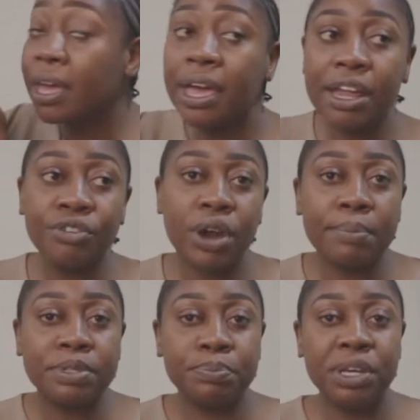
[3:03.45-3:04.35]
Head
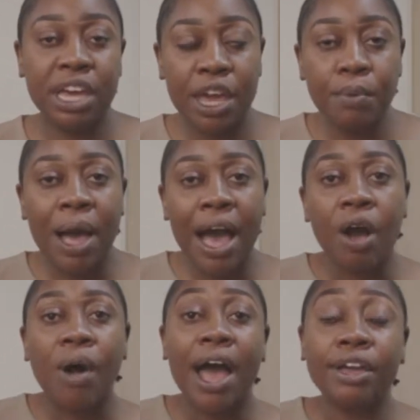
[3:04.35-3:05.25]
wraps became
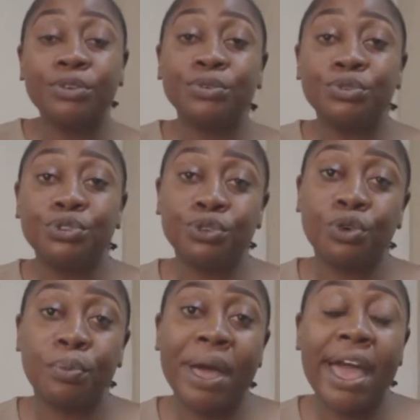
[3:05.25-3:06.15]
how I used to show my